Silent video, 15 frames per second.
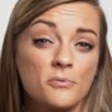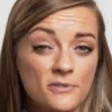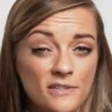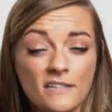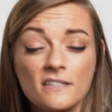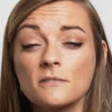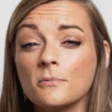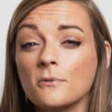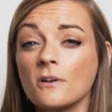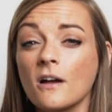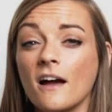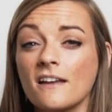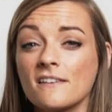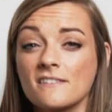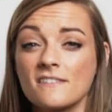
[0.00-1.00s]
predictable
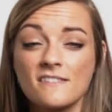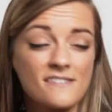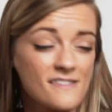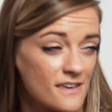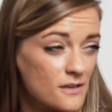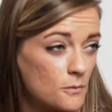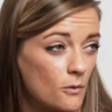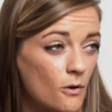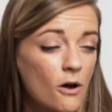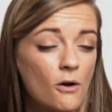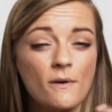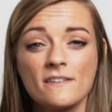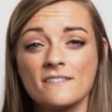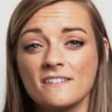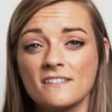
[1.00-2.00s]
costs that you will
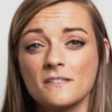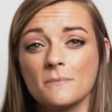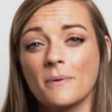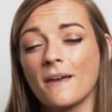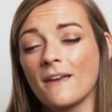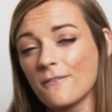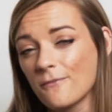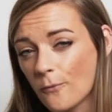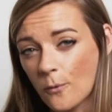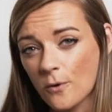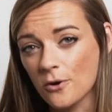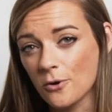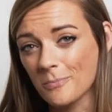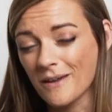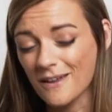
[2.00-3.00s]
always need to pay
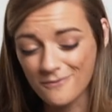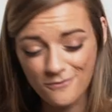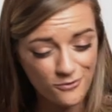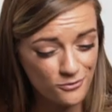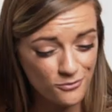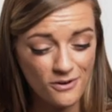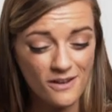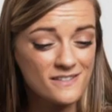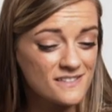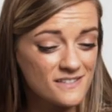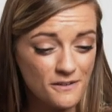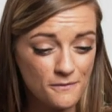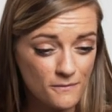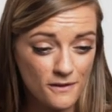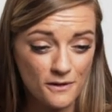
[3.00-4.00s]
for your pet for the
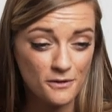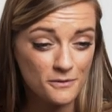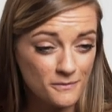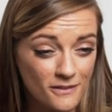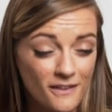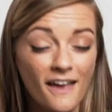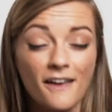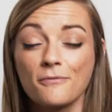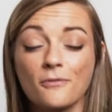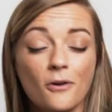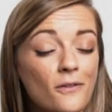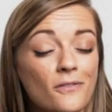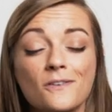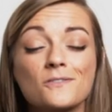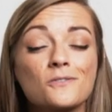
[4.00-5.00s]
rest of their life
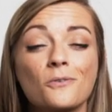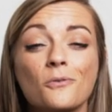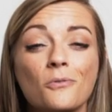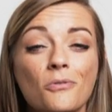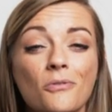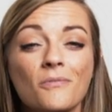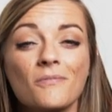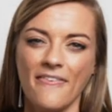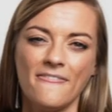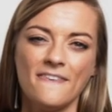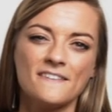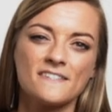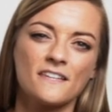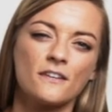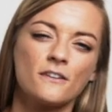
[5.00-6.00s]
on this earth.
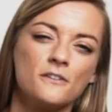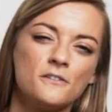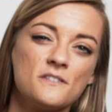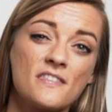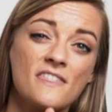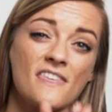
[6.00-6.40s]
This includes